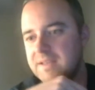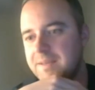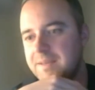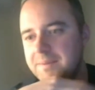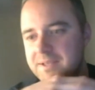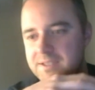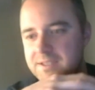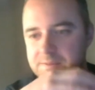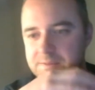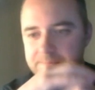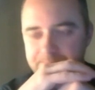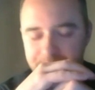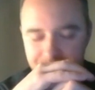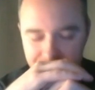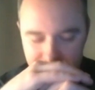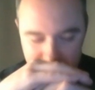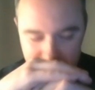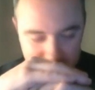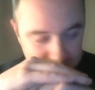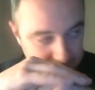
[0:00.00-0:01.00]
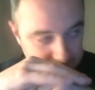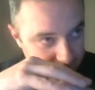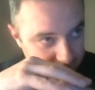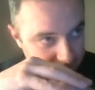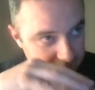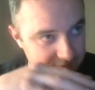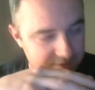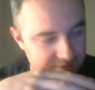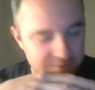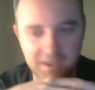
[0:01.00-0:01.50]
pandemic has
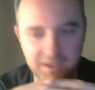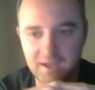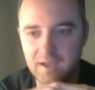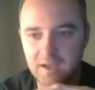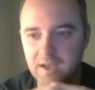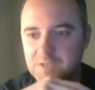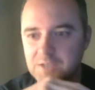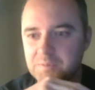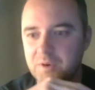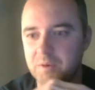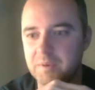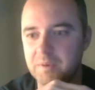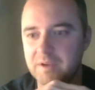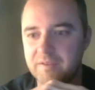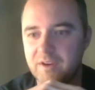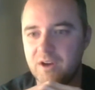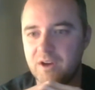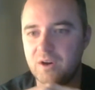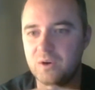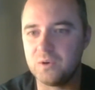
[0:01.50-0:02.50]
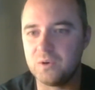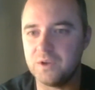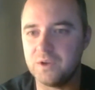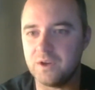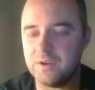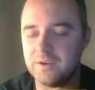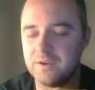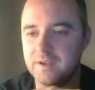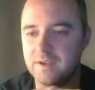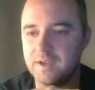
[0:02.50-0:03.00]
excuse me has put a bit of a hold
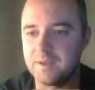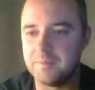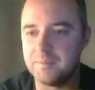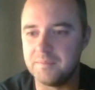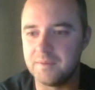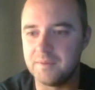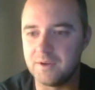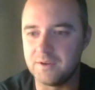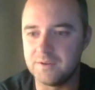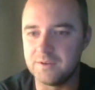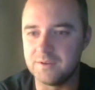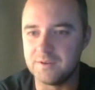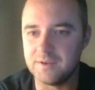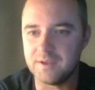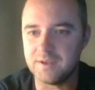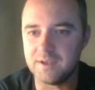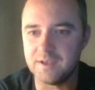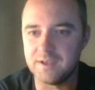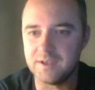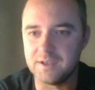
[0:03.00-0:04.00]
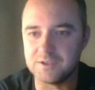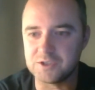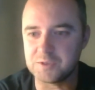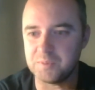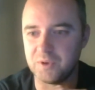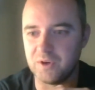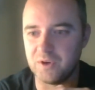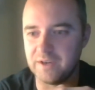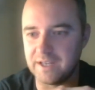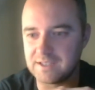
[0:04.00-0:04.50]
on um, on uh, on
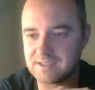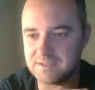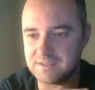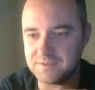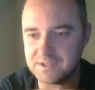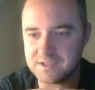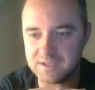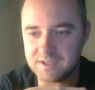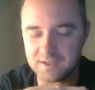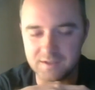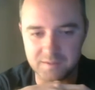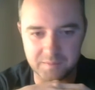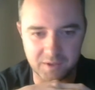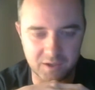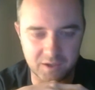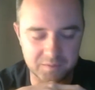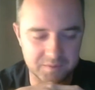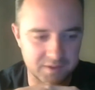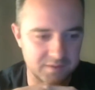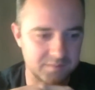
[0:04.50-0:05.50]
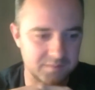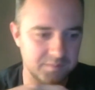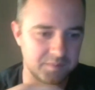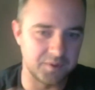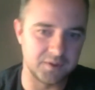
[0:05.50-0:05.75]
sport and activity at the moment.